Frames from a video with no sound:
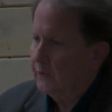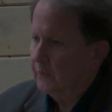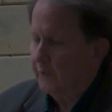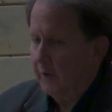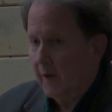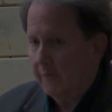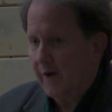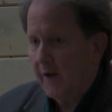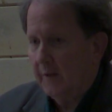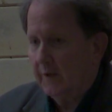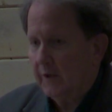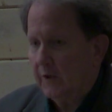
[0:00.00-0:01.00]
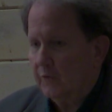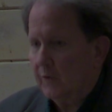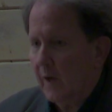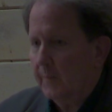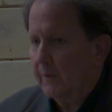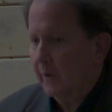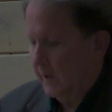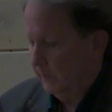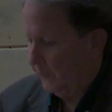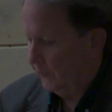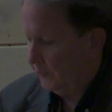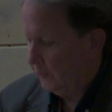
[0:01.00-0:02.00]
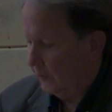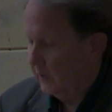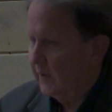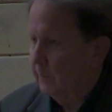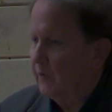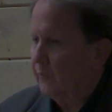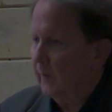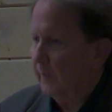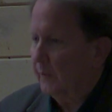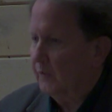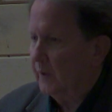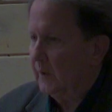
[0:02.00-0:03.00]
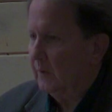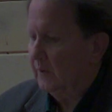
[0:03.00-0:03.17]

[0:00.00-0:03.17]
So they're not violating his copyright, but they're certainly misrepresenting,